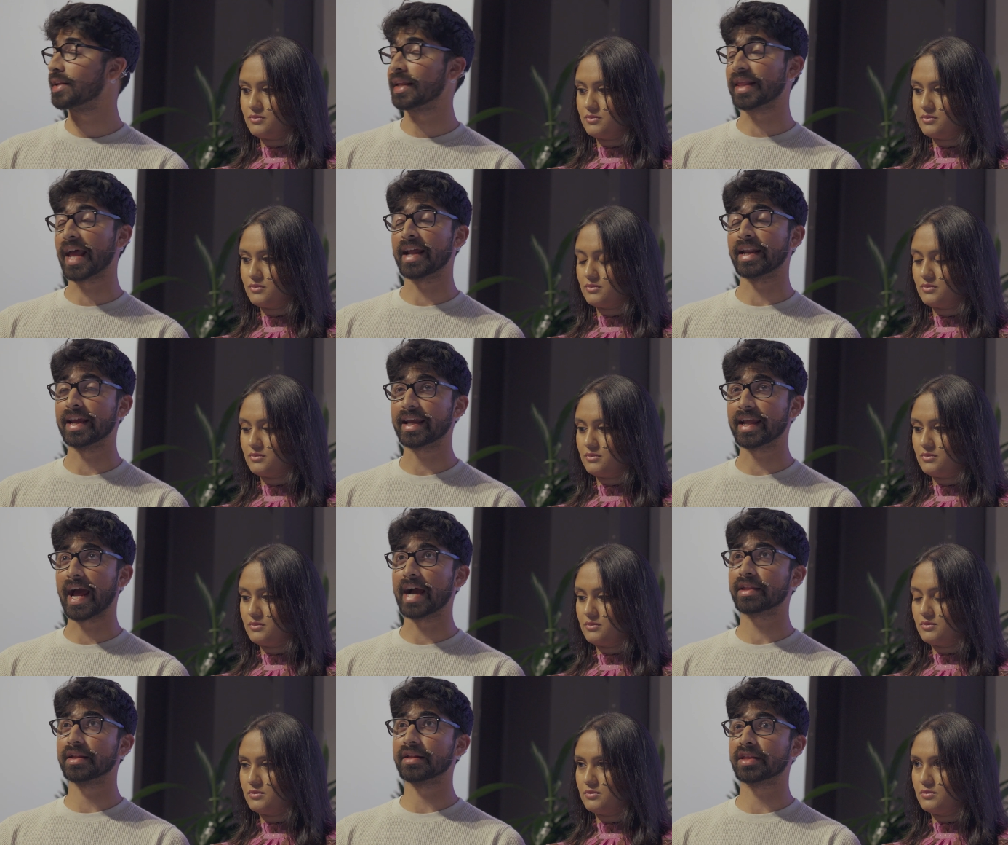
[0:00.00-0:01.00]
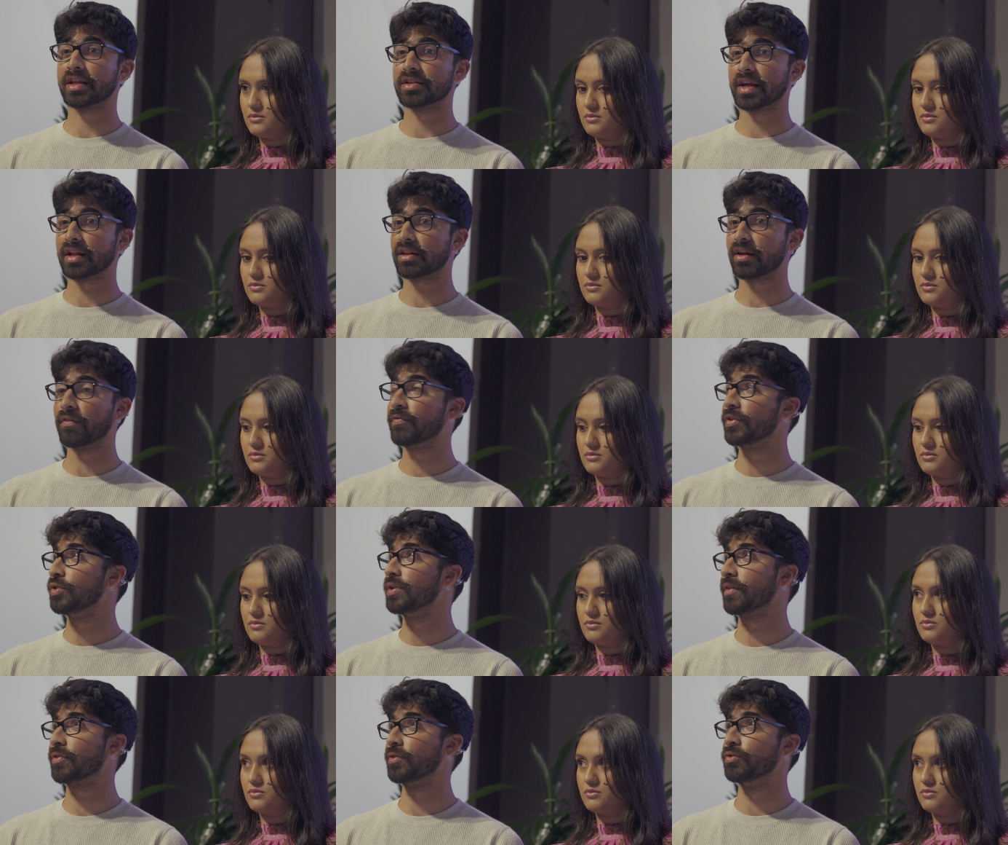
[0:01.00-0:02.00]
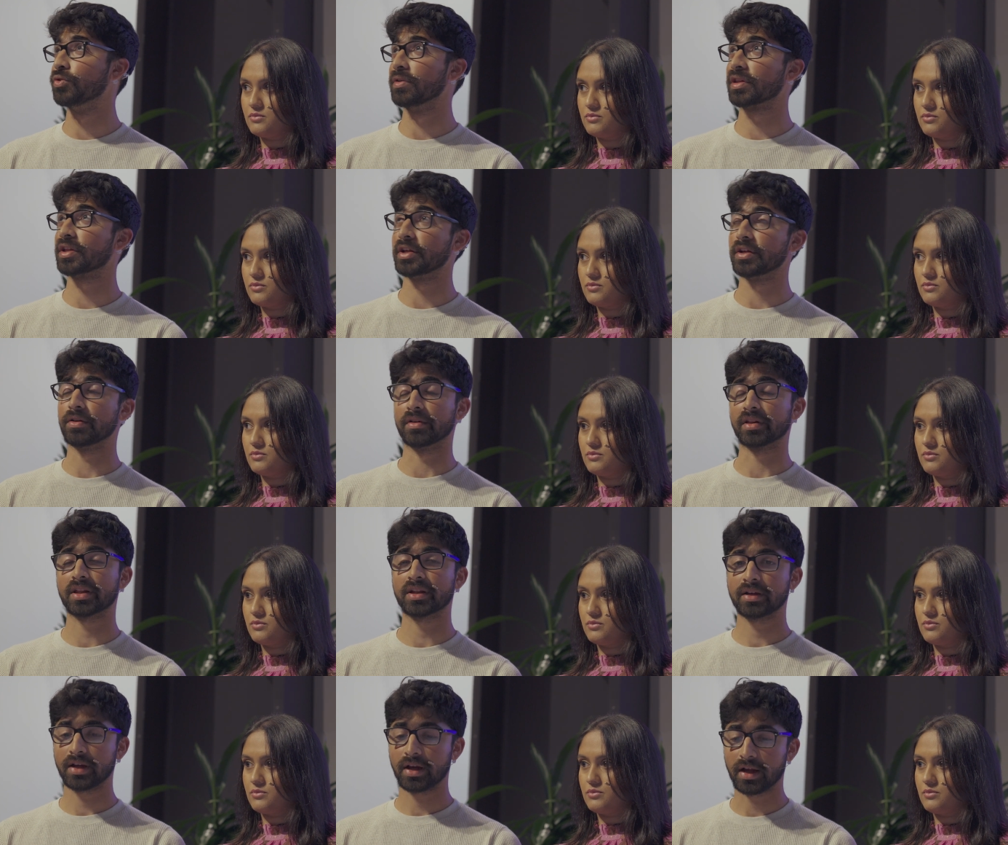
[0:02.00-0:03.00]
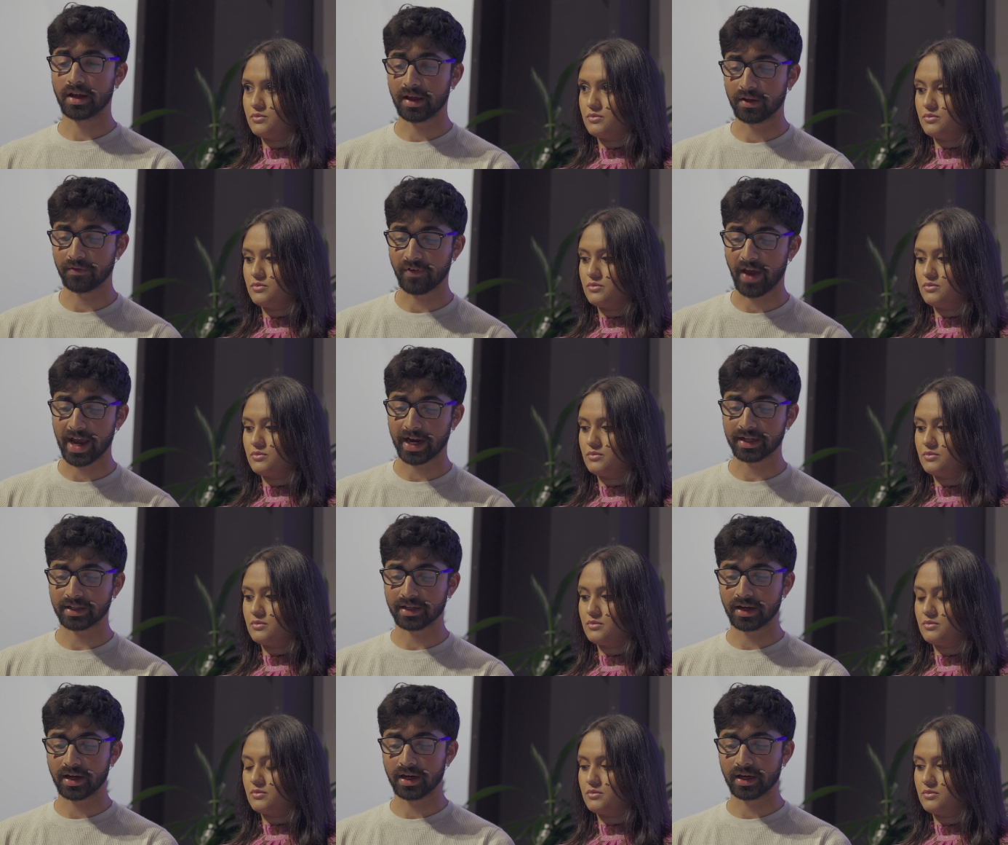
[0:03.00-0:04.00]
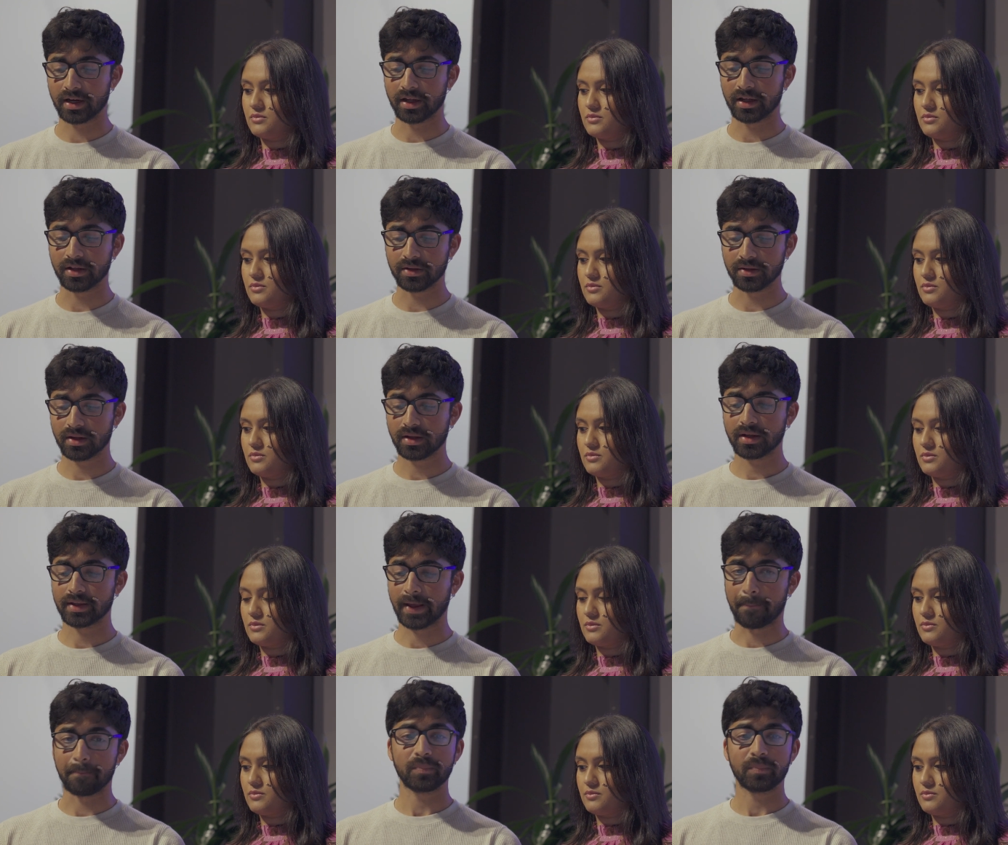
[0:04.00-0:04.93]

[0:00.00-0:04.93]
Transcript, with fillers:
Speaker 1: is that it can actually suggest a few different rules to use. In fact, uh, yeah,